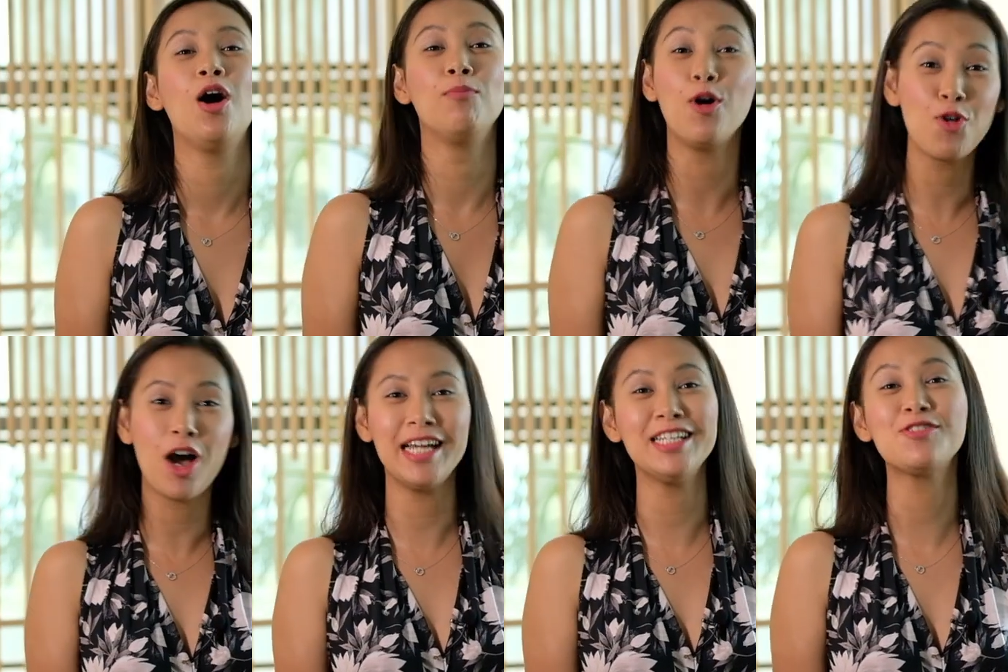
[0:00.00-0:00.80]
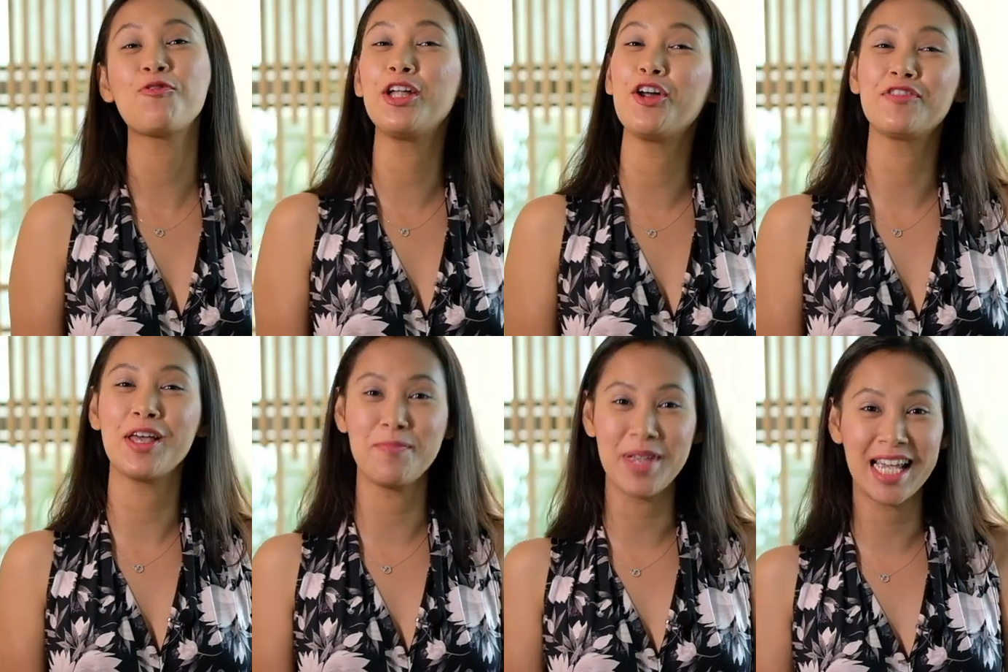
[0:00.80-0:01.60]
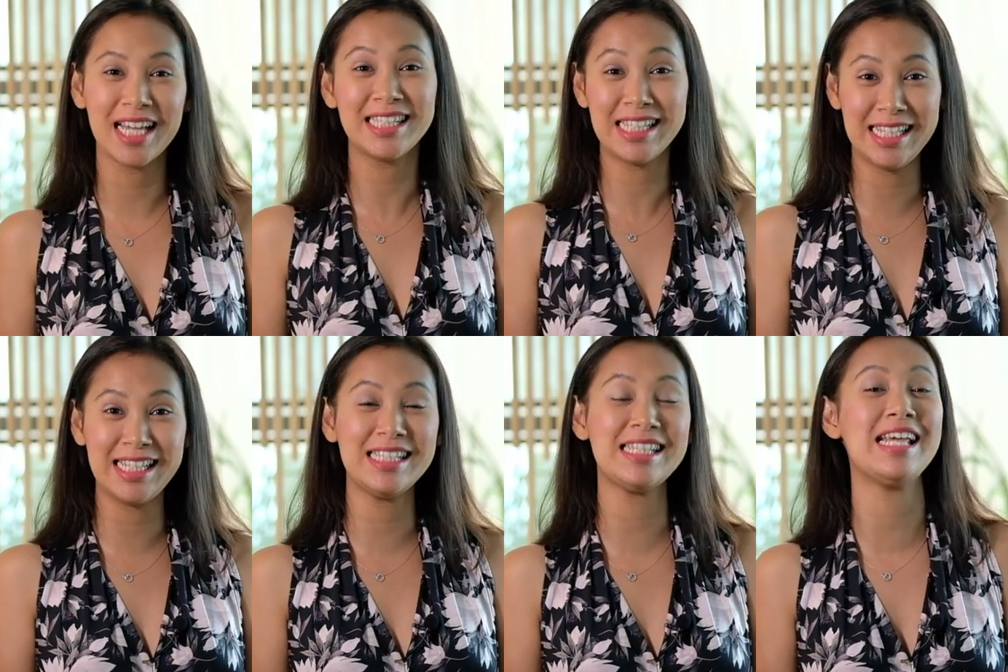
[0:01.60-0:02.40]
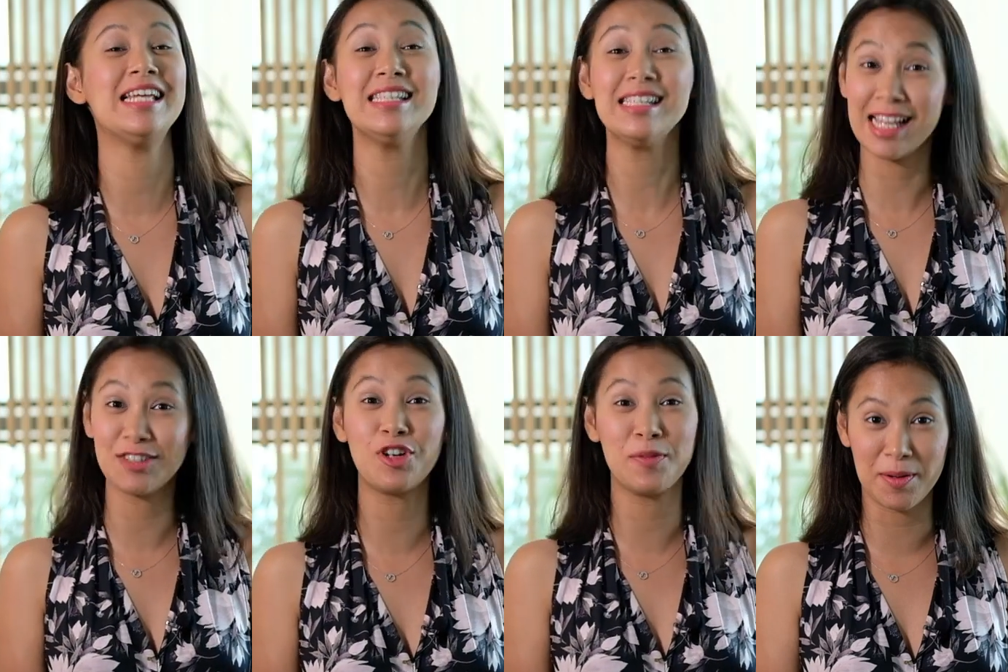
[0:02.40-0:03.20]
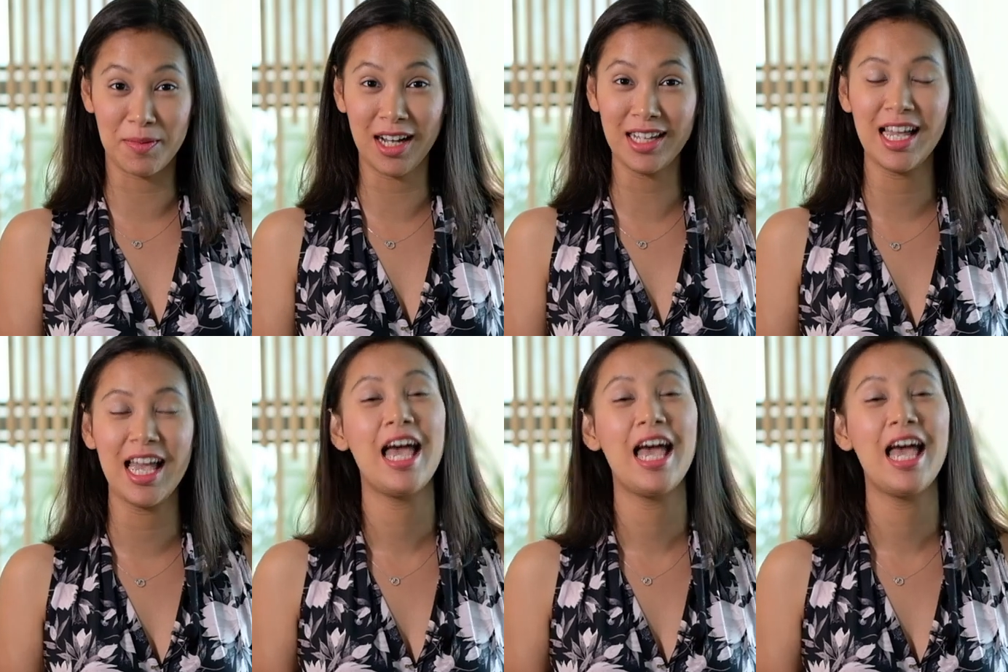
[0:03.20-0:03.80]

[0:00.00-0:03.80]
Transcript: Mon Yuar is one of the biggest cities in central Myanmar.